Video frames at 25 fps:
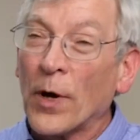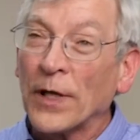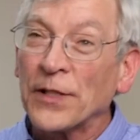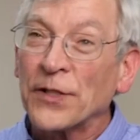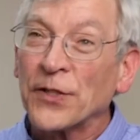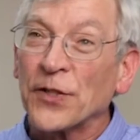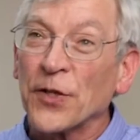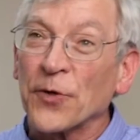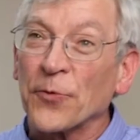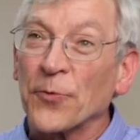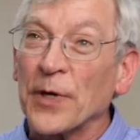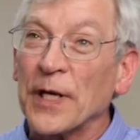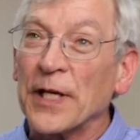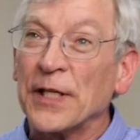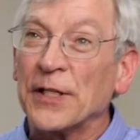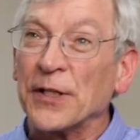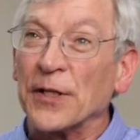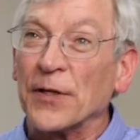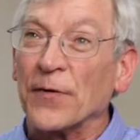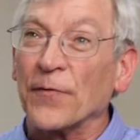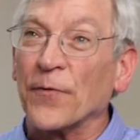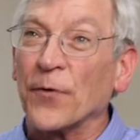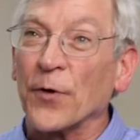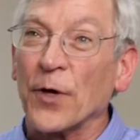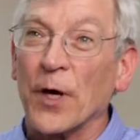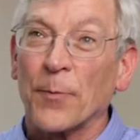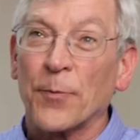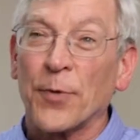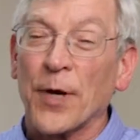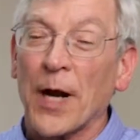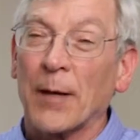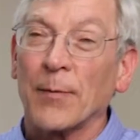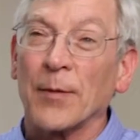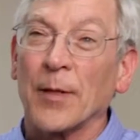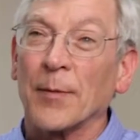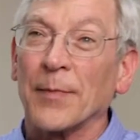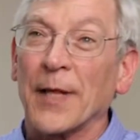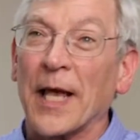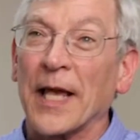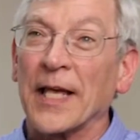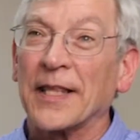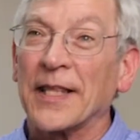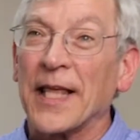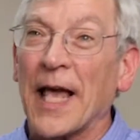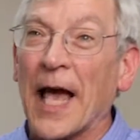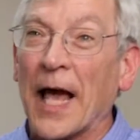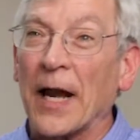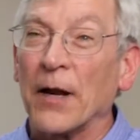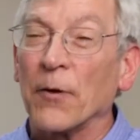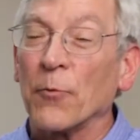what's the reason for a problem like
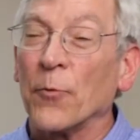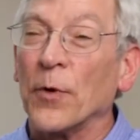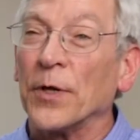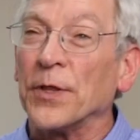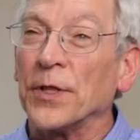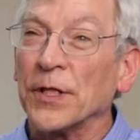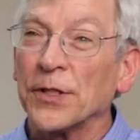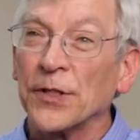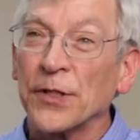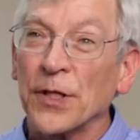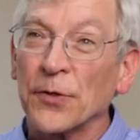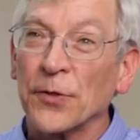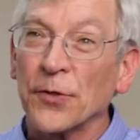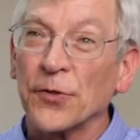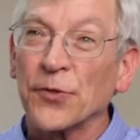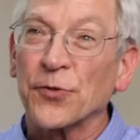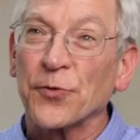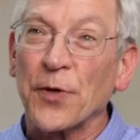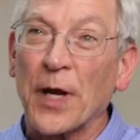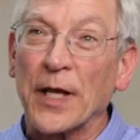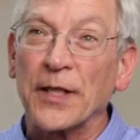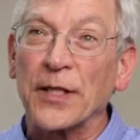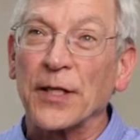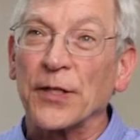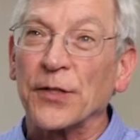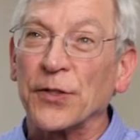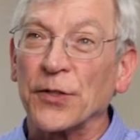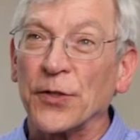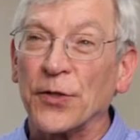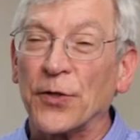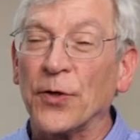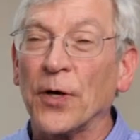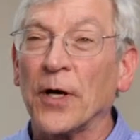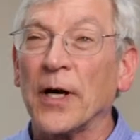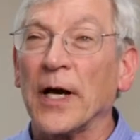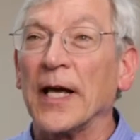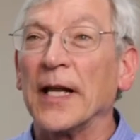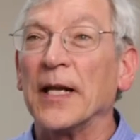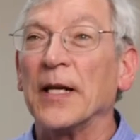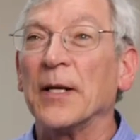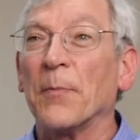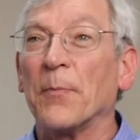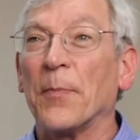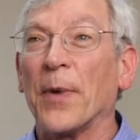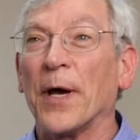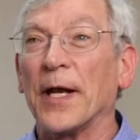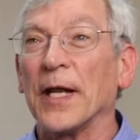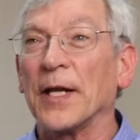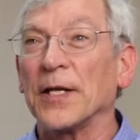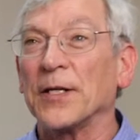that? When the signal strength is
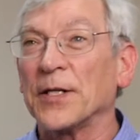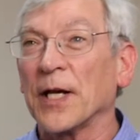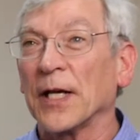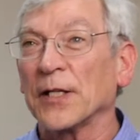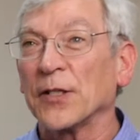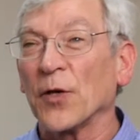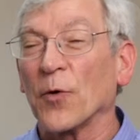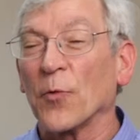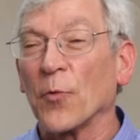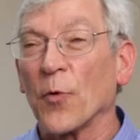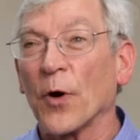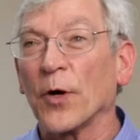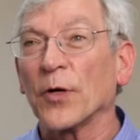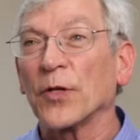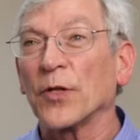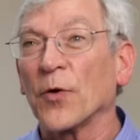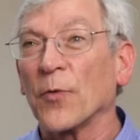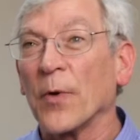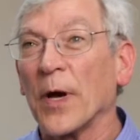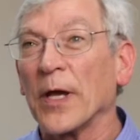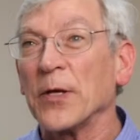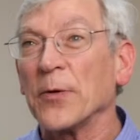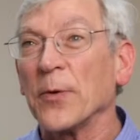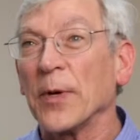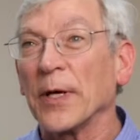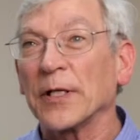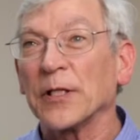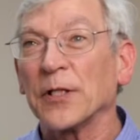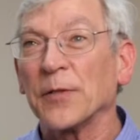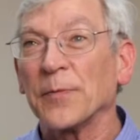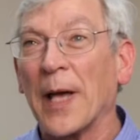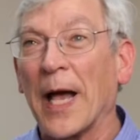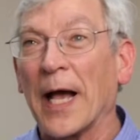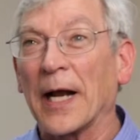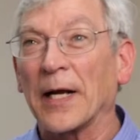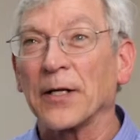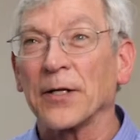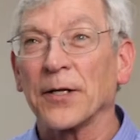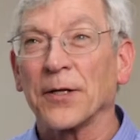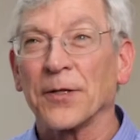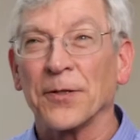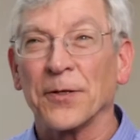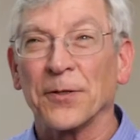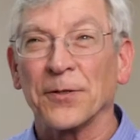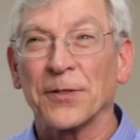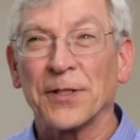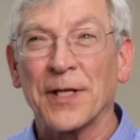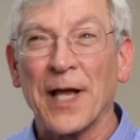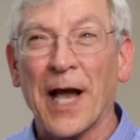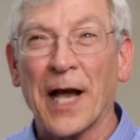good, but it doesn't work the way you expect,
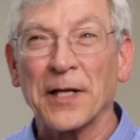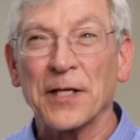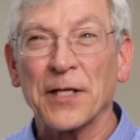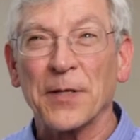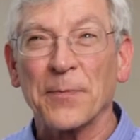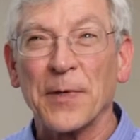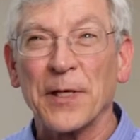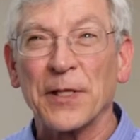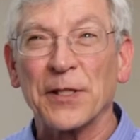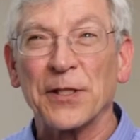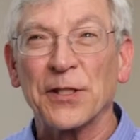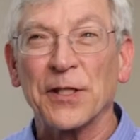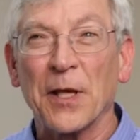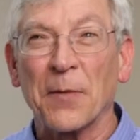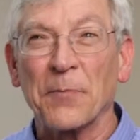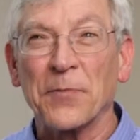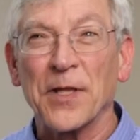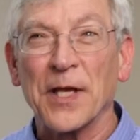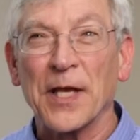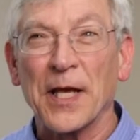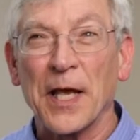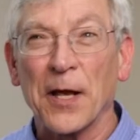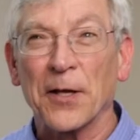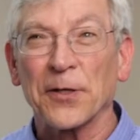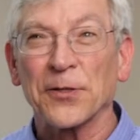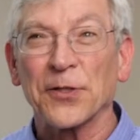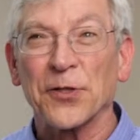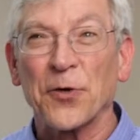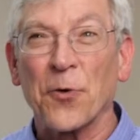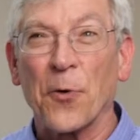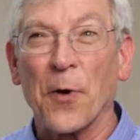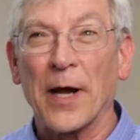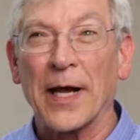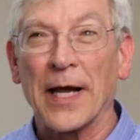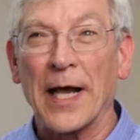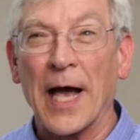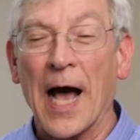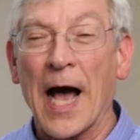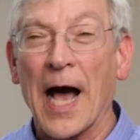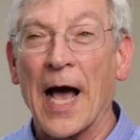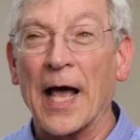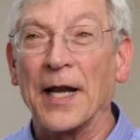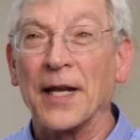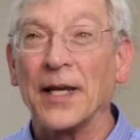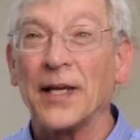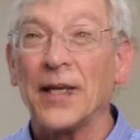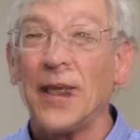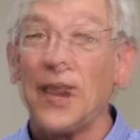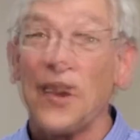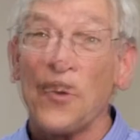there's got to be something else going
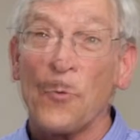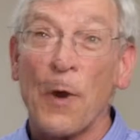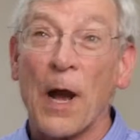on.